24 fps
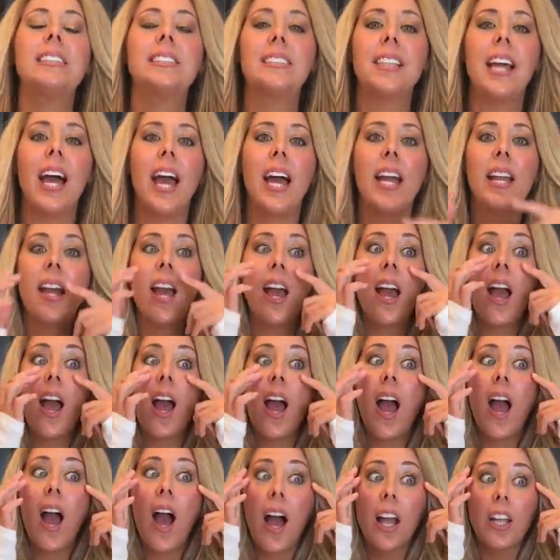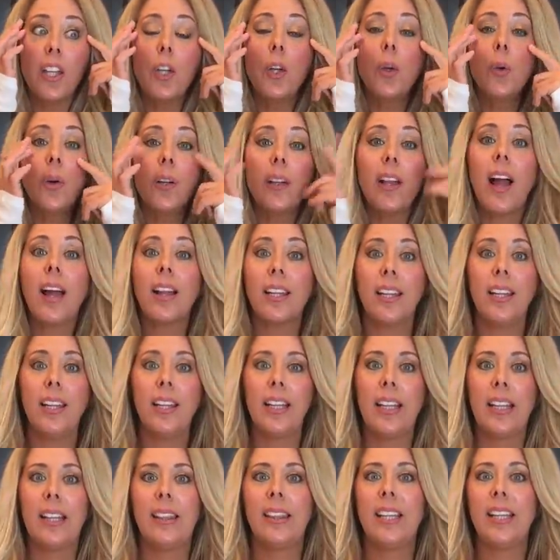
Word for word: said, you are not kidding.